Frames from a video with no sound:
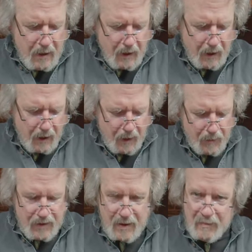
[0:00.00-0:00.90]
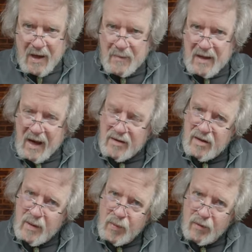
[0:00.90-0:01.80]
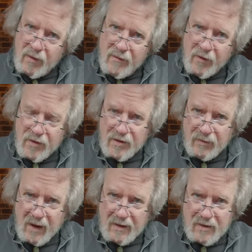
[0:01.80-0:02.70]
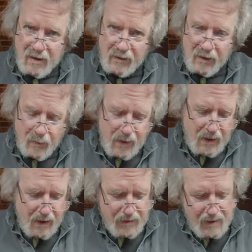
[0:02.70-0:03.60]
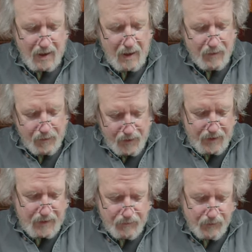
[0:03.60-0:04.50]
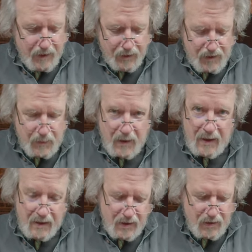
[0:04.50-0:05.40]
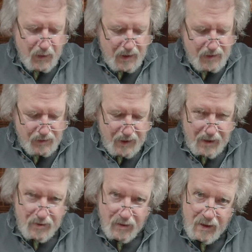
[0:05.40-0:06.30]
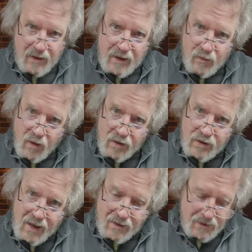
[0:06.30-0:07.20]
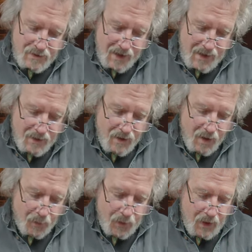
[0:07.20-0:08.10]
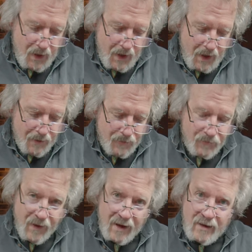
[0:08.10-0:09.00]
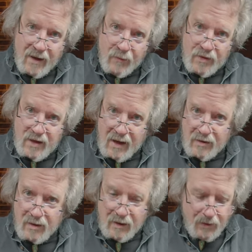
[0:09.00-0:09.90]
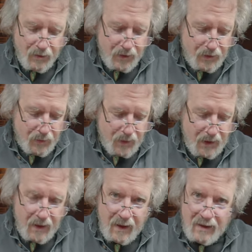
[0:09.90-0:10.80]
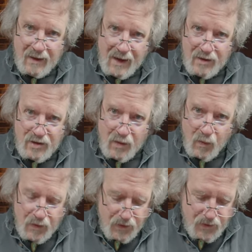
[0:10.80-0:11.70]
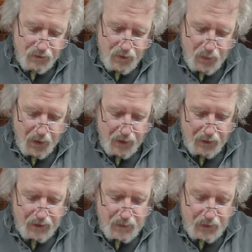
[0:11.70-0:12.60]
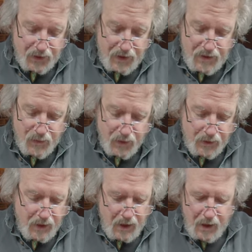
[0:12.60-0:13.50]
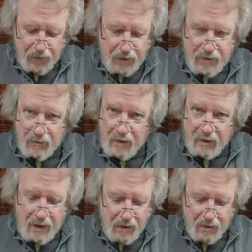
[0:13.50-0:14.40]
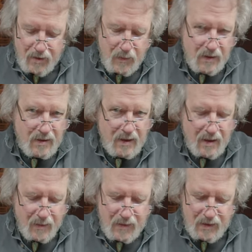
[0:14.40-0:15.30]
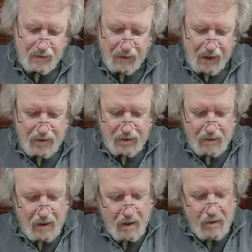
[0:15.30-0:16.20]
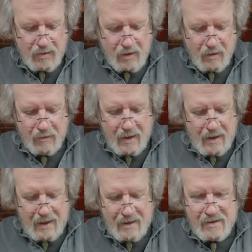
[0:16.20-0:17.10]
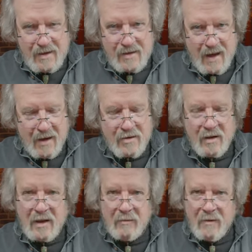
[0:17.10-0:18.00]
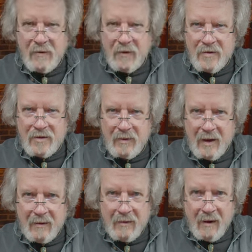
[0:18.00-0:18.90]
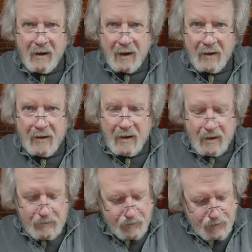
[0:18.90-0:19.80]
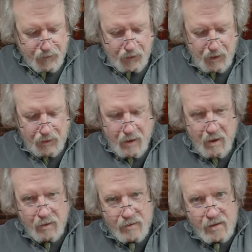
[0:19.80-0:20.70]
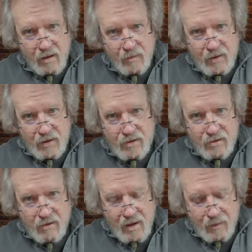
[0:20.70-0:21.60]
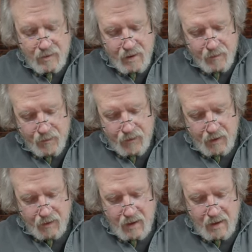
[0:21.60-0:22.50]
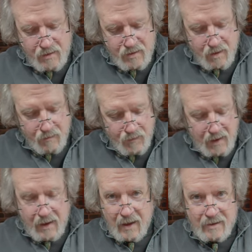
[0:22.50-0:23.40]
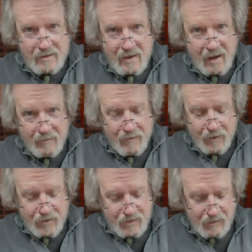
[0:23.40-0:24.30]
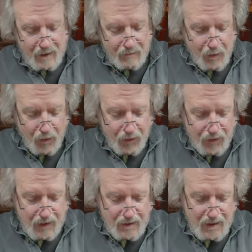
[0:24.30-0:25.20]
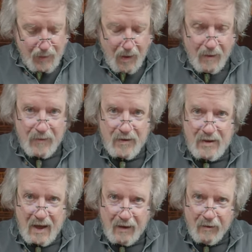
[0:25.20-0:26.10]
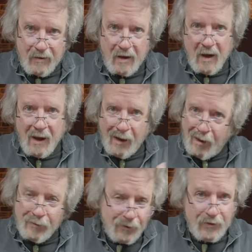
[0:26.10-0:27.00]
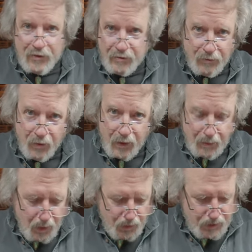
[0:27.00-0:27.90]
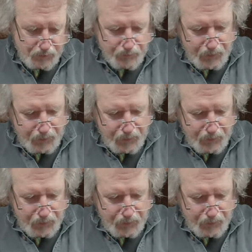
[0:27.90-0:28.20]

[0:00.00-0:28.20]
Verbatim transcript: um, sometimes they actually put reverse threads on there because this reel is spinning this way. So naturally they'd want that to tighten up if in fact it was actually going to be engaging with the screw part on this. But this one, this reel here spins in the opposite direction. So is this actually reverse thread or not? Don't know. So I'm gonna just grab it. Yep, okay. So it's not reverse thread. Both of these come off in standard unscrewing motion.